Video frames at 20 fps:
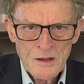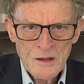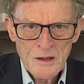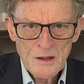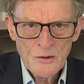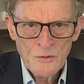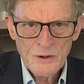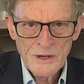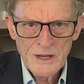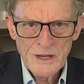
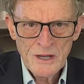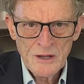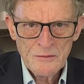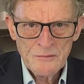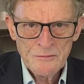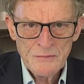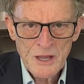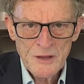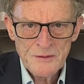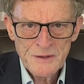Well,
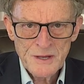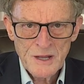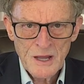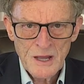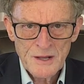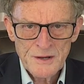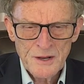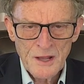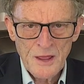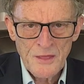maybe
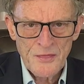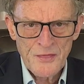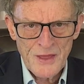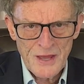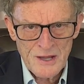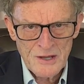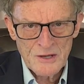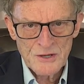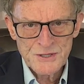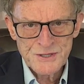not
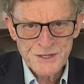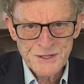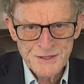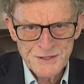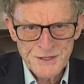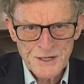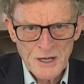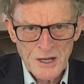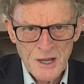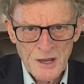1,000
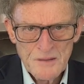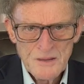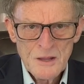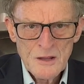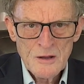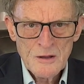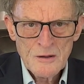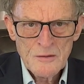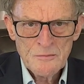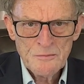
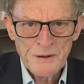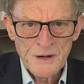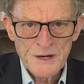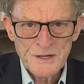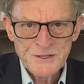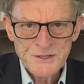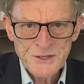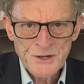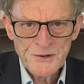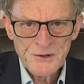times, but
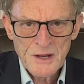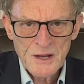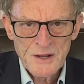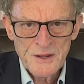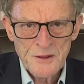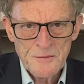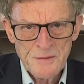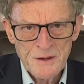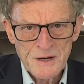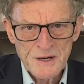it's certainly
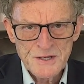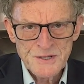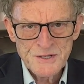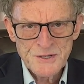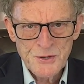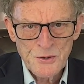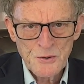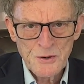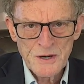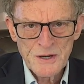the biggest
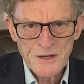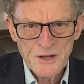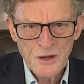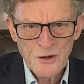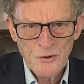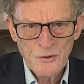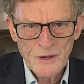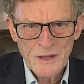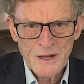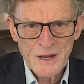story
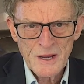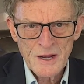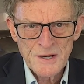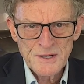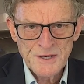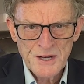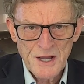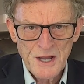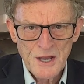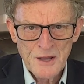going at a
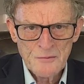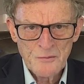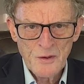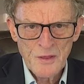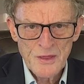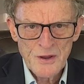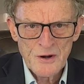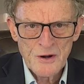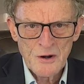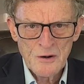time when
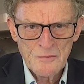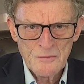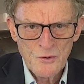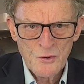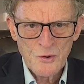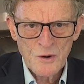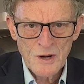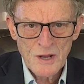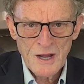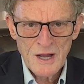there are
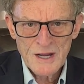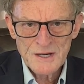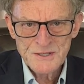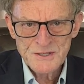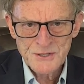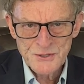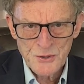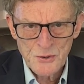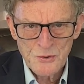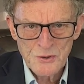more hot
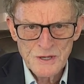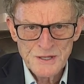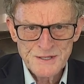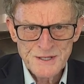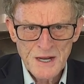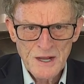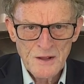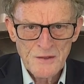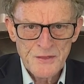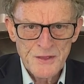stories
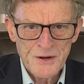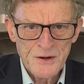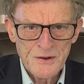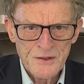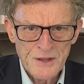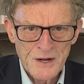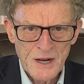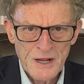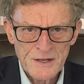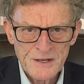out there
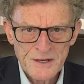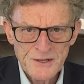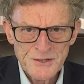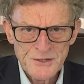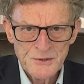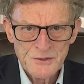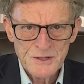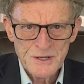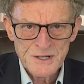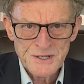than I can
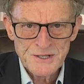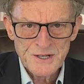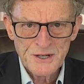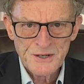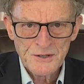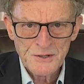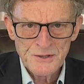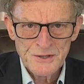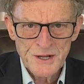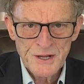do in a
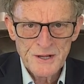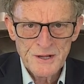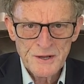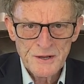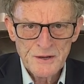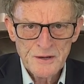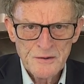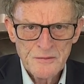single day.